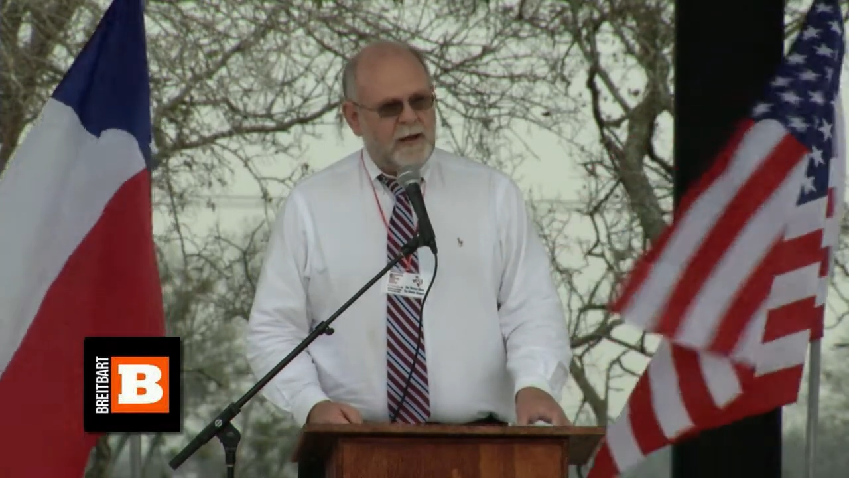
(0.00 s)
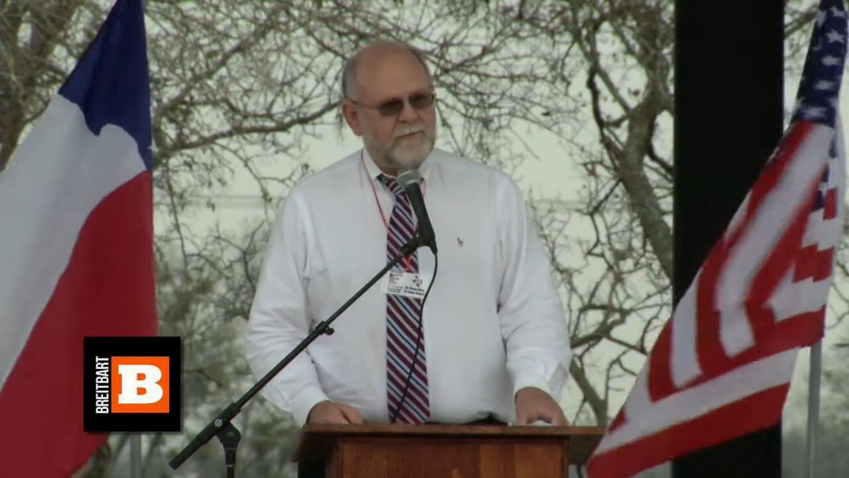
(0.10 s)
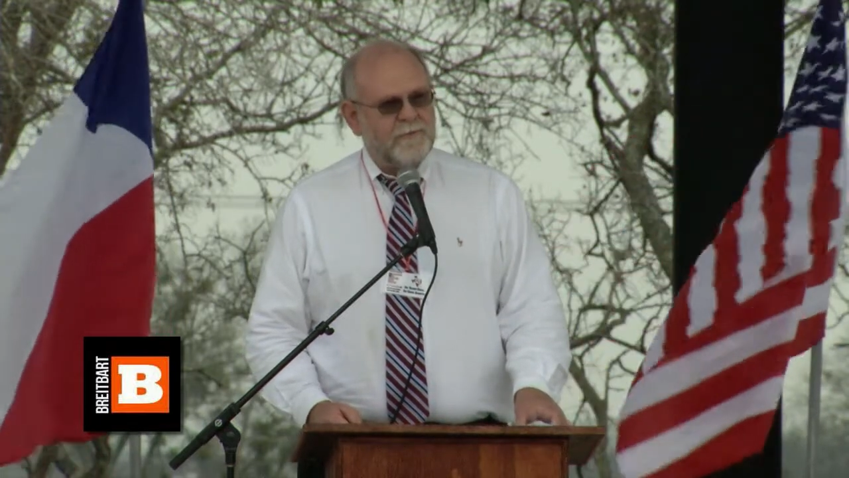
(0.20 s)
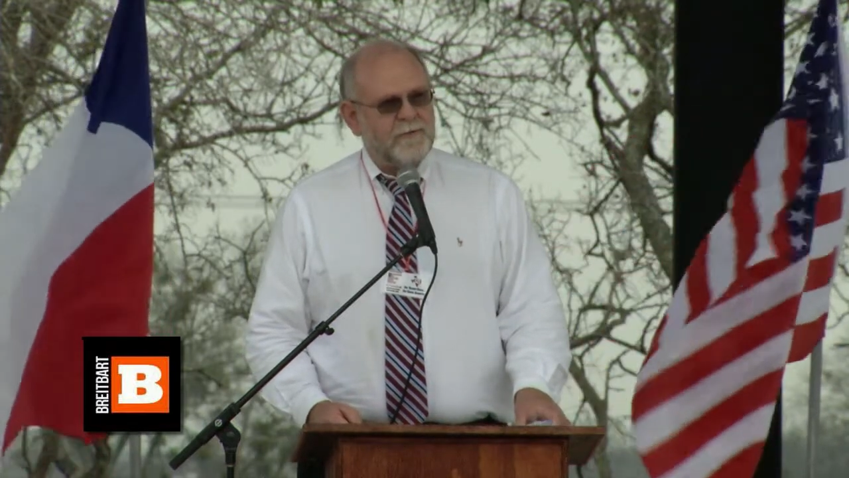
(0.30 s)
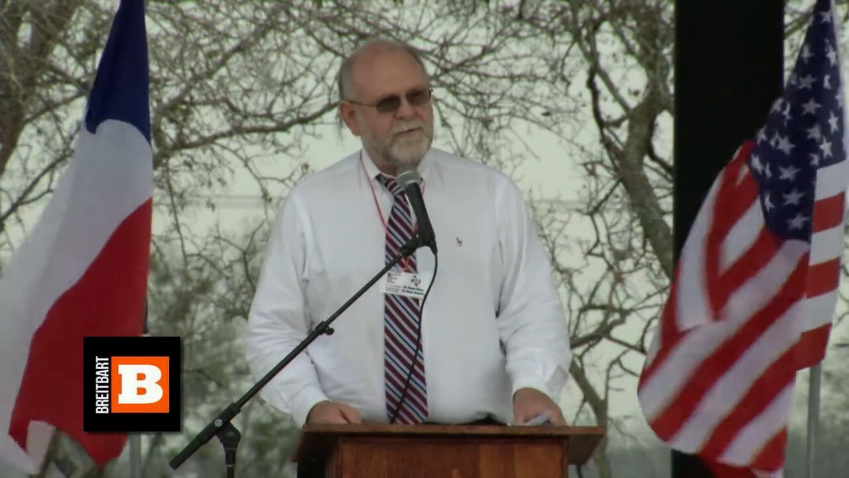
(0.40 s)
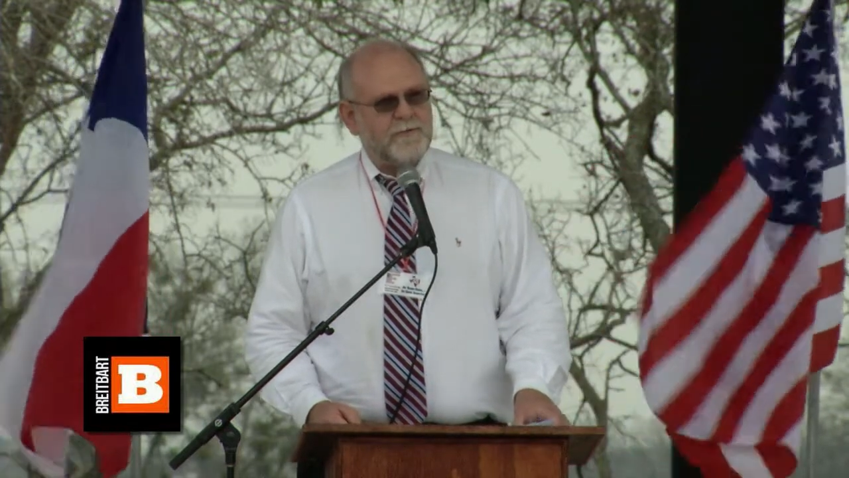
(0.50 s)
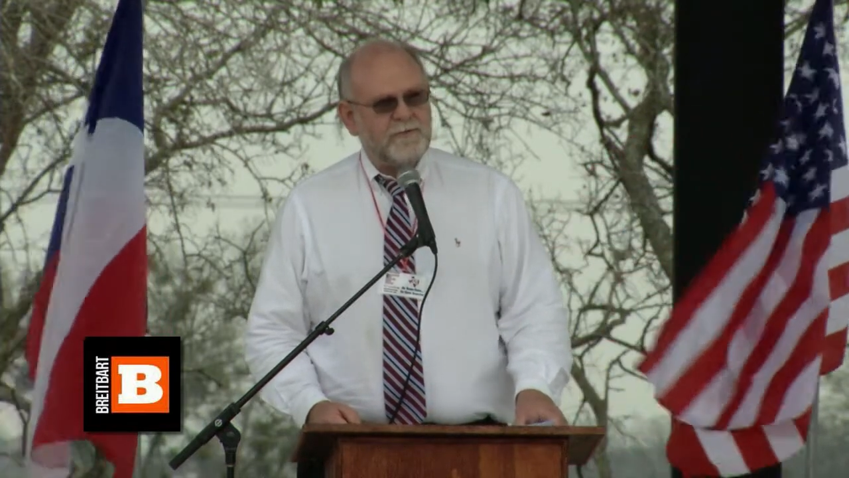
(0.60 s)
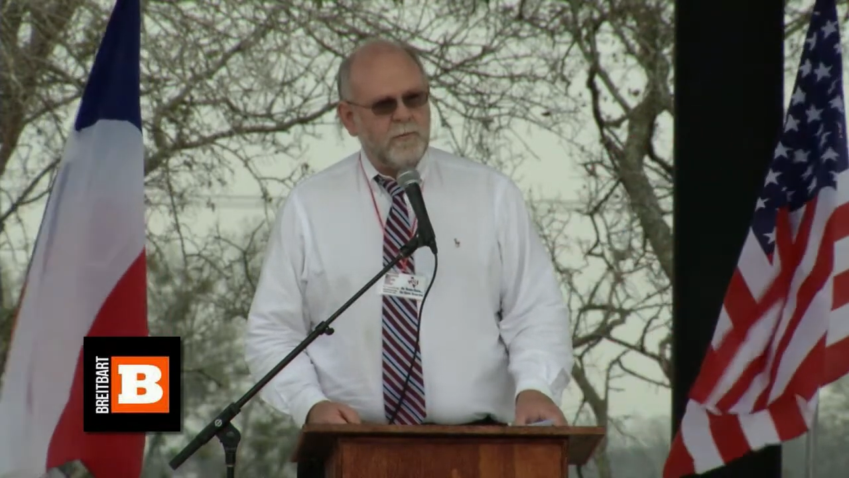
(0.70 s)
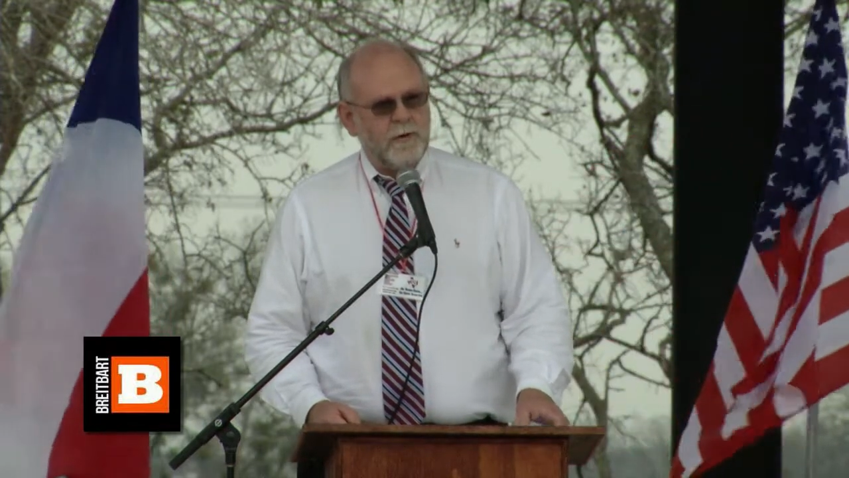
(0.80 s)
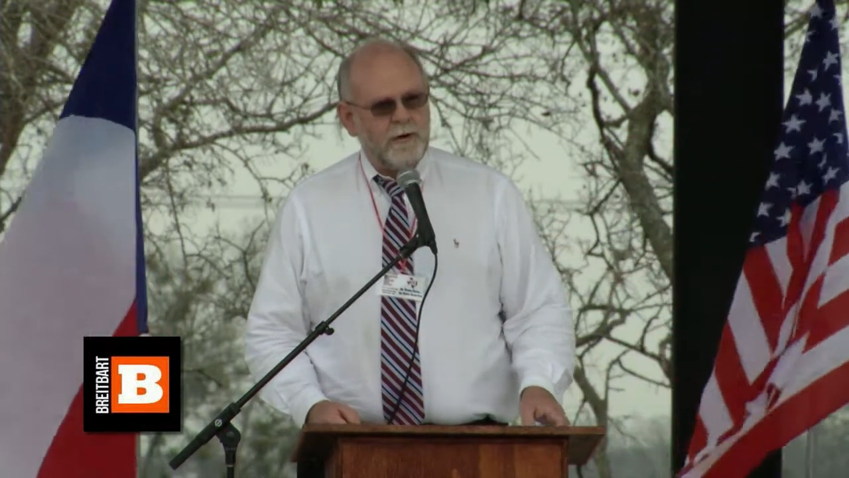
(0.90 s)
And for the
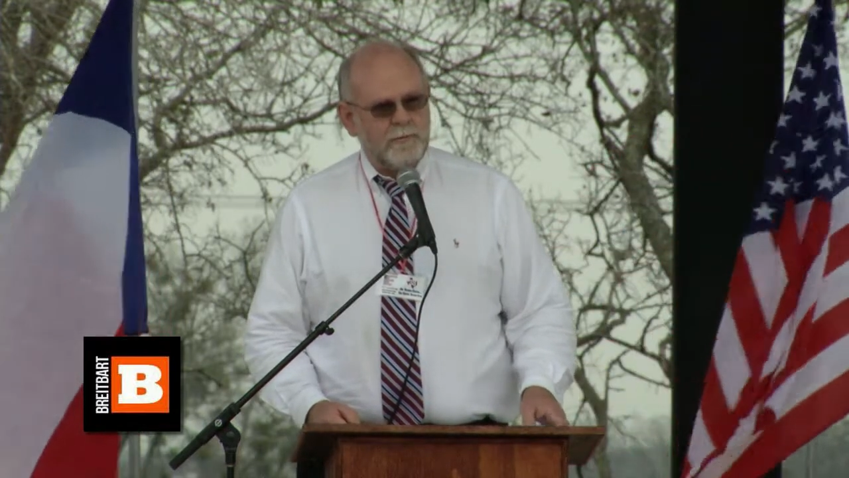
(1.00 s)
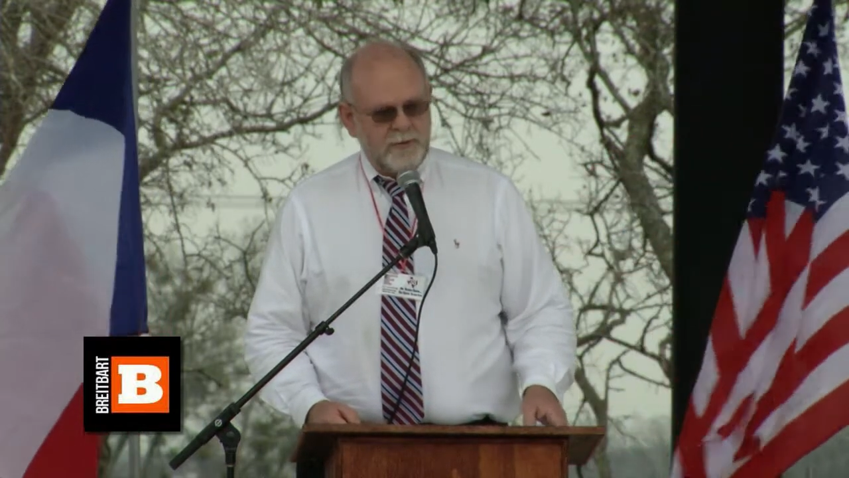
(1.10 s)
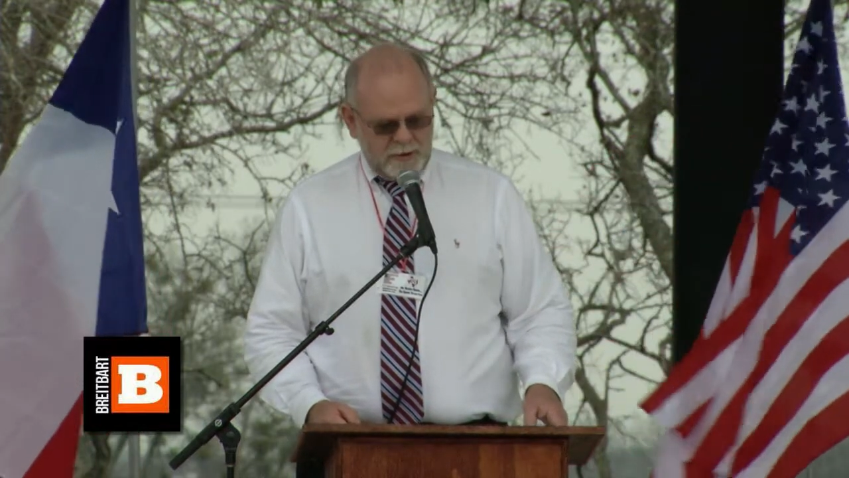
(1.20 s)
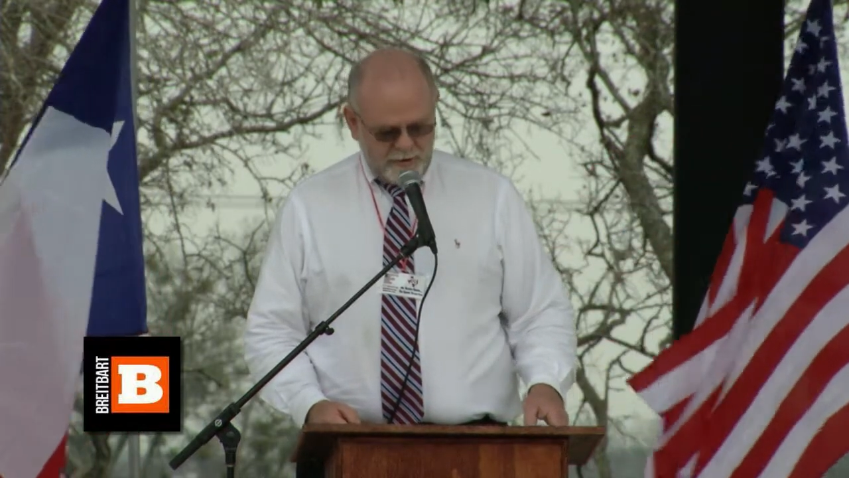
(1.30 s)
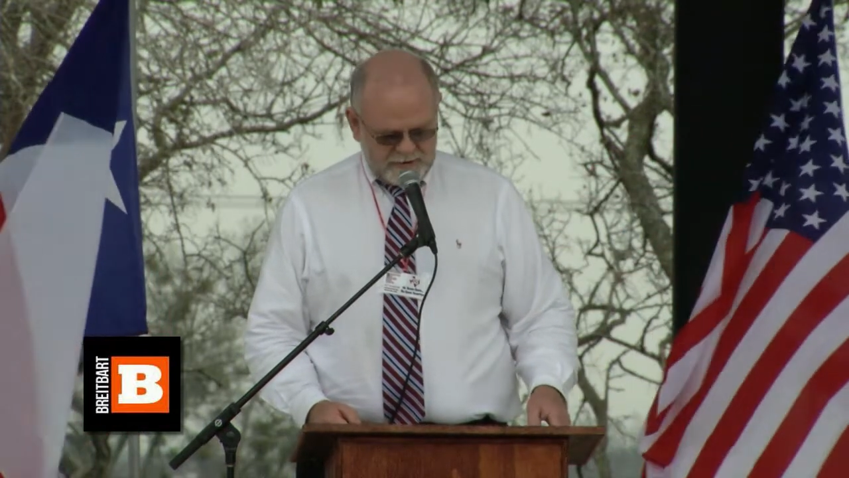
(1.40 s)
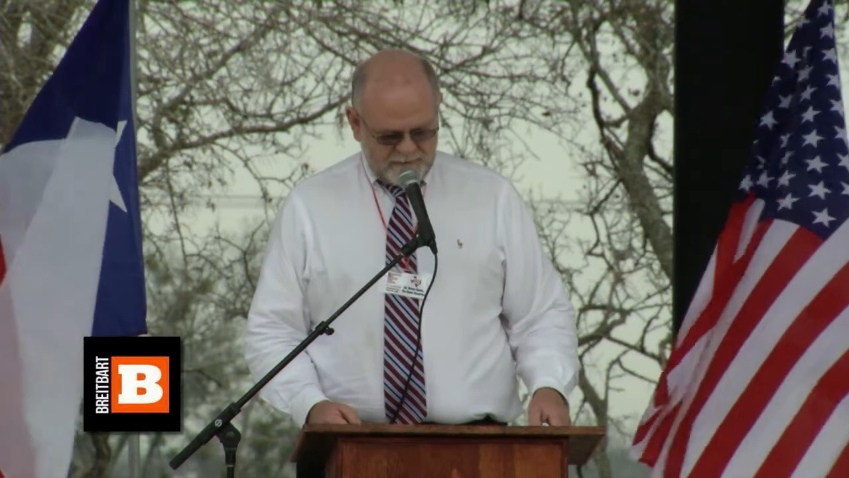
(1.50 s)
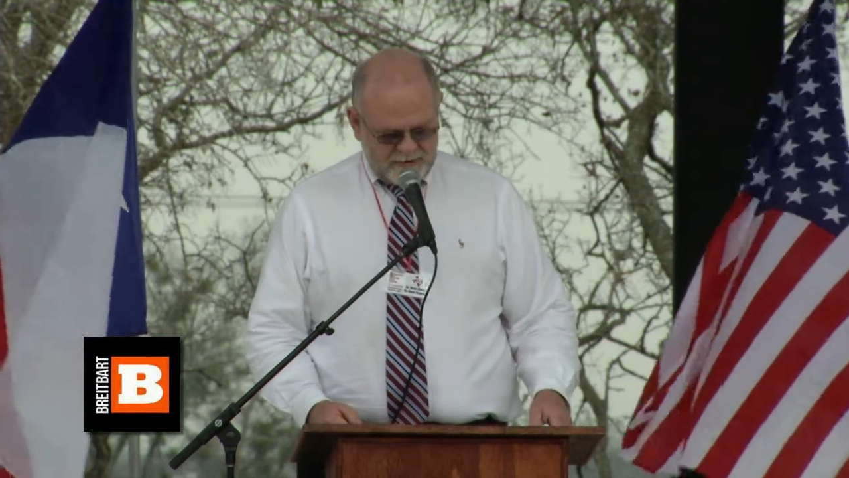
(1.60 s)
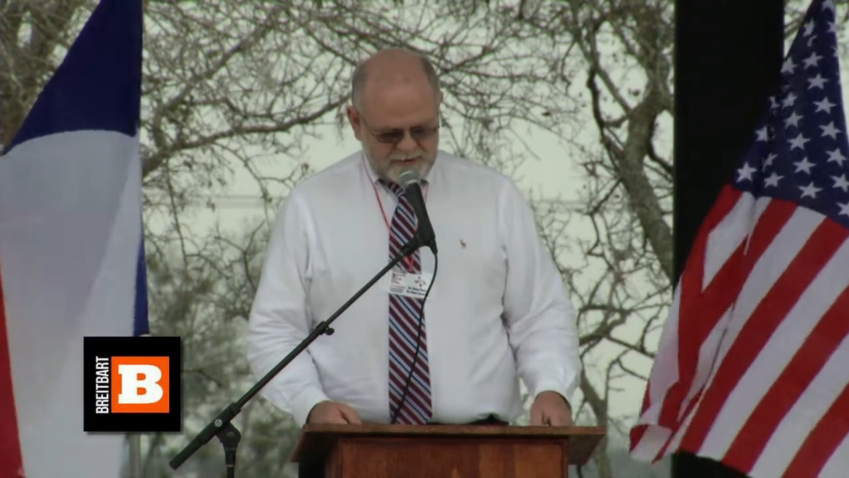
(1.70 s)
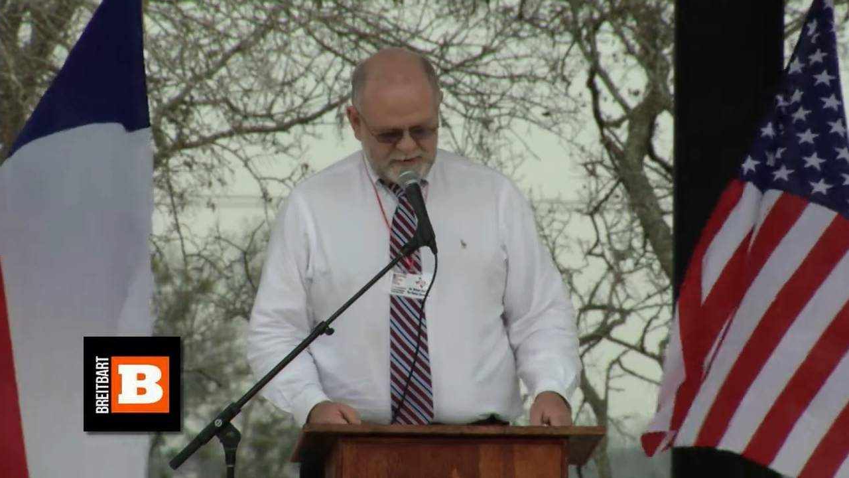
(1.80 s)
first 100 years of its